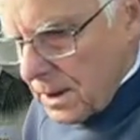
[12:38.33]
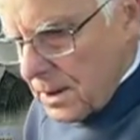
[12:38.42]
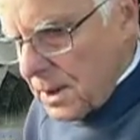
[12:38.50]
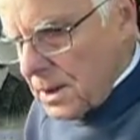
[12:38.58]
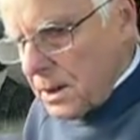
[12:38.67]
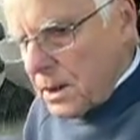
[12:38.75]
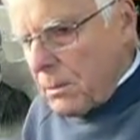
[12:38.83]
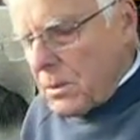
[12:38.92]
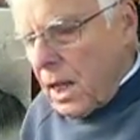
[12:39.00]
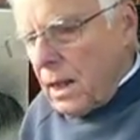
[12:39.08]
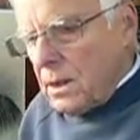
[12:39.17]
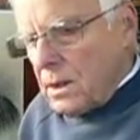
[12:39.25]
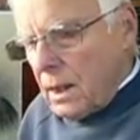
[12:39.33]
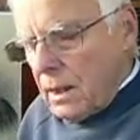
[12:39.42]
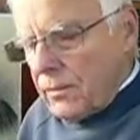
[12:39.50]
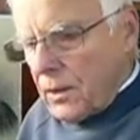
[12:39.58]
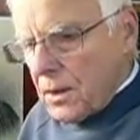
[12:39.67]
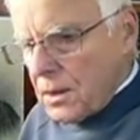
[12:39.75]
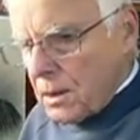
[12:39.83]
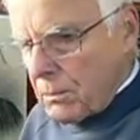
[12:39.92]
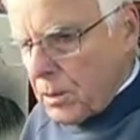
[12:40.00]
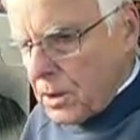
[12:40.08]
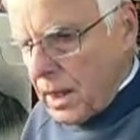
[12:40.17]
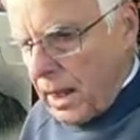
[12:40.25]
didn't obtain deliverance
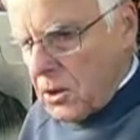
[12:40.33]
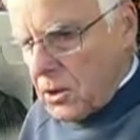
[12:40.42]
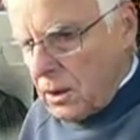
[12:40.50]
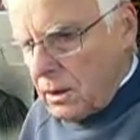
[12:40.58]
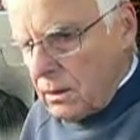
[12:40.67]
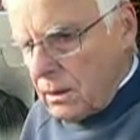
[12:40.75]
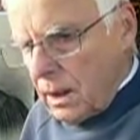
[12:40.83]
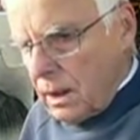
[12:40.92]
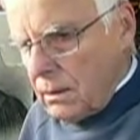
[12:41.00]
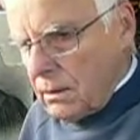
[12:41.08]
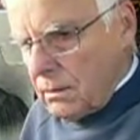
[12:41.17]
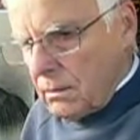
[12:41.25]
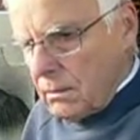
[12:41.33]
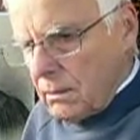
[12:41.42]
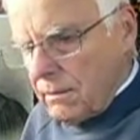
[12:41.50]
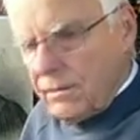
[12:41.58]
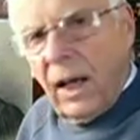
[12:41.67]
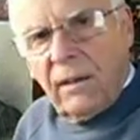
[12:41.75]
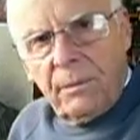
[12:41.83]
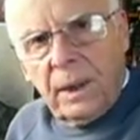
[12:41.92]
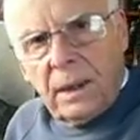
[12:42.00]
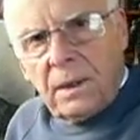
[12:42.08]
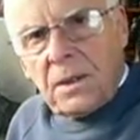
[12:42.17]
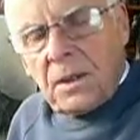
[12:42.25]
and protection in five
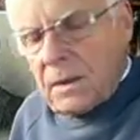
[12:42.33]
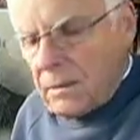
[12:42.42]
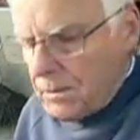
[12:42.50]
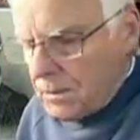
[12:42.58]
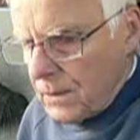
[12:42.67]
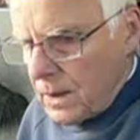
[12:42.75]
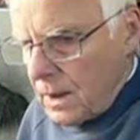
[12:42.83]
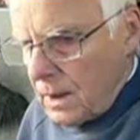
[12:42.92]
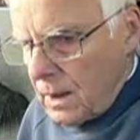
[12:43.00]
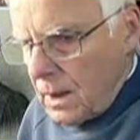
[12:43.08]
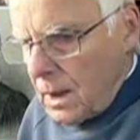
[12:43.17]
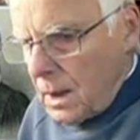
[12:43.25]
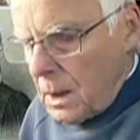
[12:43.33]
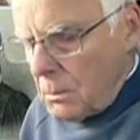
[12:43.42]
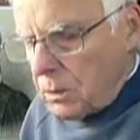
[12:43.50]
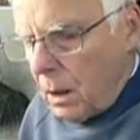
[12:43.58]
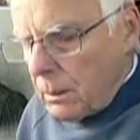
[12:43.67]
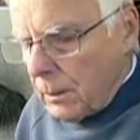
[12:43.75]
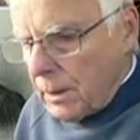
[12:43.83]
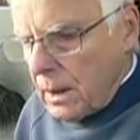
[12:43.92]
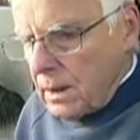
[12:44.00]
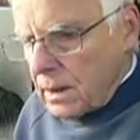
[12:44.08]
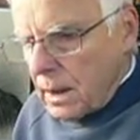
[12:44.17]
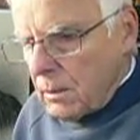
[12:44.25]
minutes.
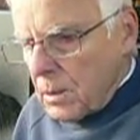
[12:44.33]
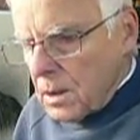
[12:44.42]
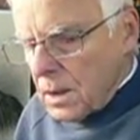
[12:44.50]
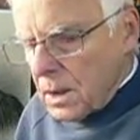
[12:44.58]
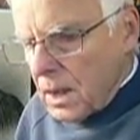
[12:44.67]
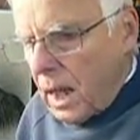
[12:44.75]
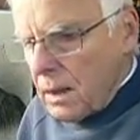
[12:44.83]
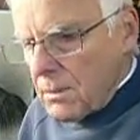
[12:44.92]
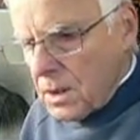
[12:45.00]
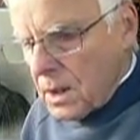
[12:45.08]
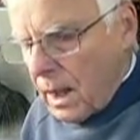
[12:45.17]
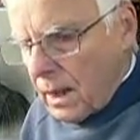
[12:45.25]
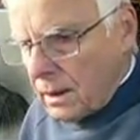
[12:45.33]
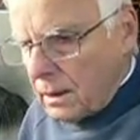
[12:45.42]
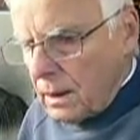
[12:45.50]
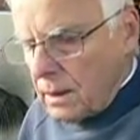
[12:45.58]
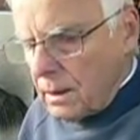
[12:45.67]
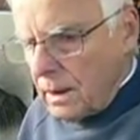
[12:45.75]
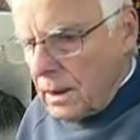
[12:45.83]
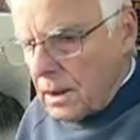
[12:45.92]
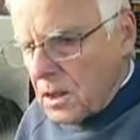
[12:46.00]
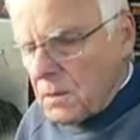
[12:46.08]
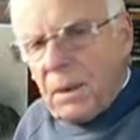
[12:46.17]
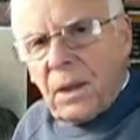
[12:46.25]
Probably there was a time scale in the
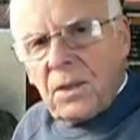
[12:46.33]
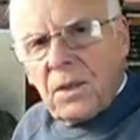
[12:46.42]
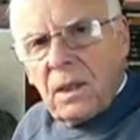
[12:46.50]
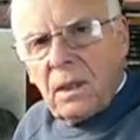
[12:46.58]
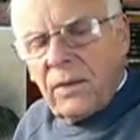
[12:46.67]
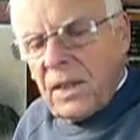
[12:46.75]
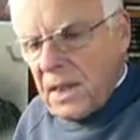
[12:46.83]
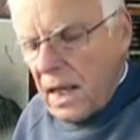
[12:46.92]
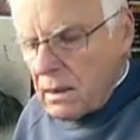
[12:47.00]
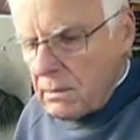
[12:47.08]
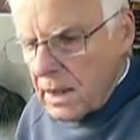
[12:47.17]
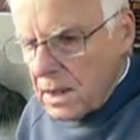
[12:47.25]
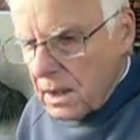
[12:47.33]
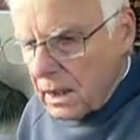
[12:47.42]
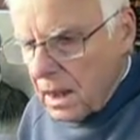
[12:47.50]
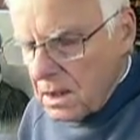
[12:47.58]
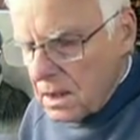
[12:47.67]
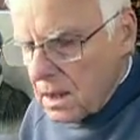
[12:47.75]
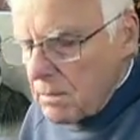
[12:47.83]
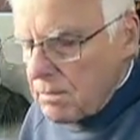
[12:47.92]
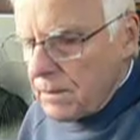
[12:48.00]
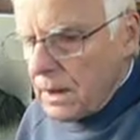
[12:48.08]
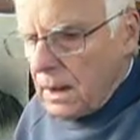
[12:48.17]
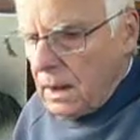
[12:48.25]
conspiracy of his enemies against him.